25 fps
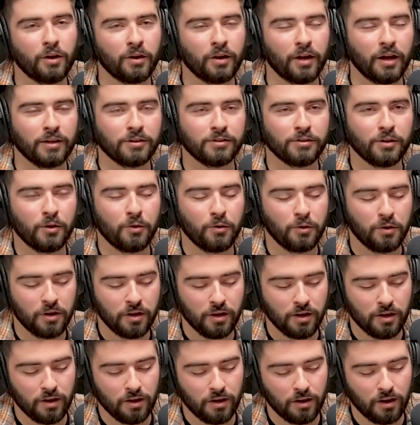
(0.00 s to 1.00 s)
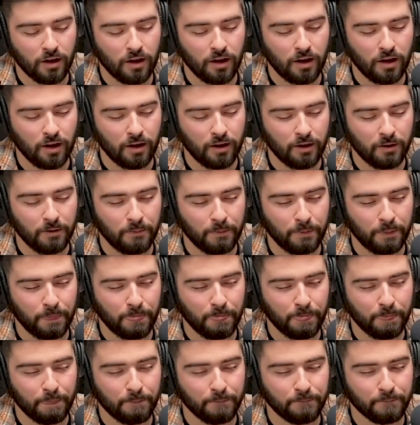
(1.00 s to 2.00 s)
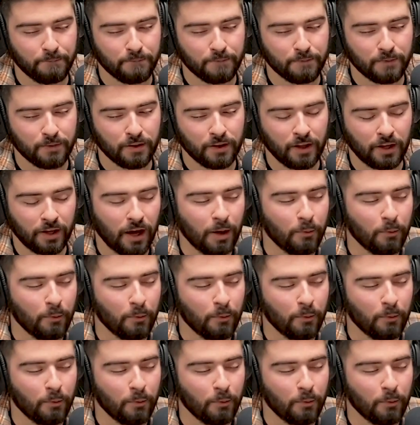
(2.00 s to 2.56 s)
okay, so like,